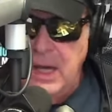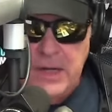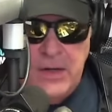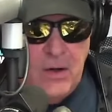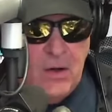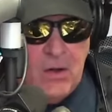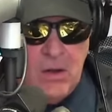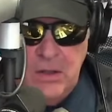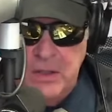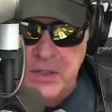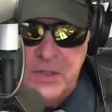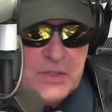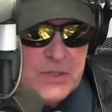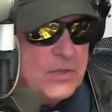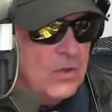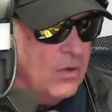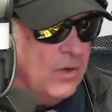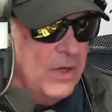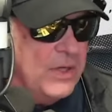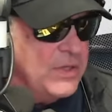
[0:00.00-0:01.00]
And all his
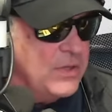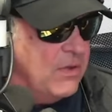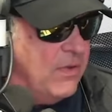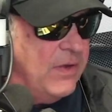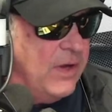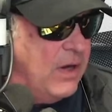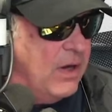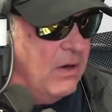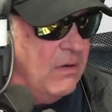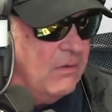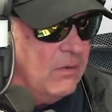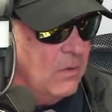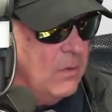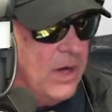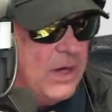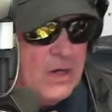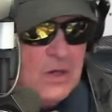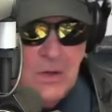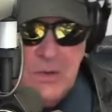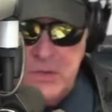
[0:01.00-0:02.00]
stories are there,
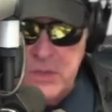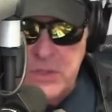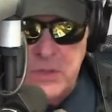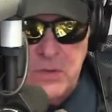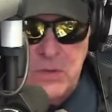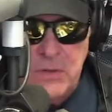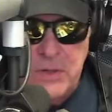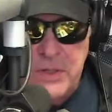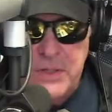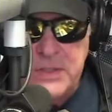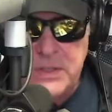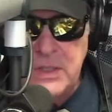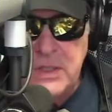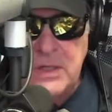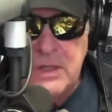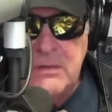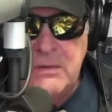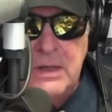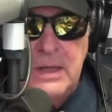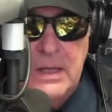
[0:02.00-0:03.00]
great ghost stories.
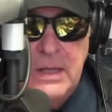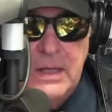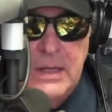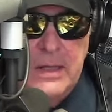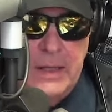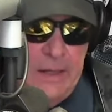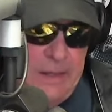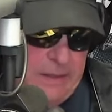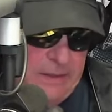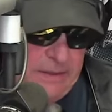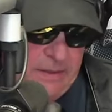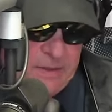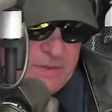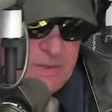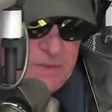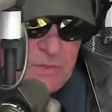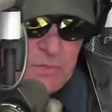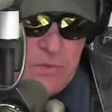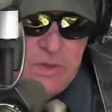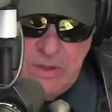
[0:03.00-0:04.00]
And it's
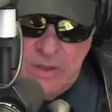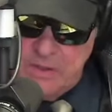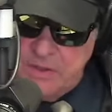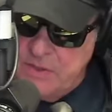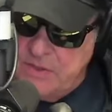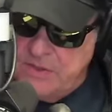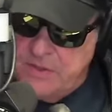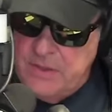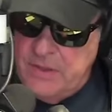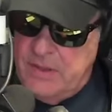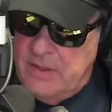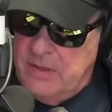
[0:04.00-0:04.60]
as real as...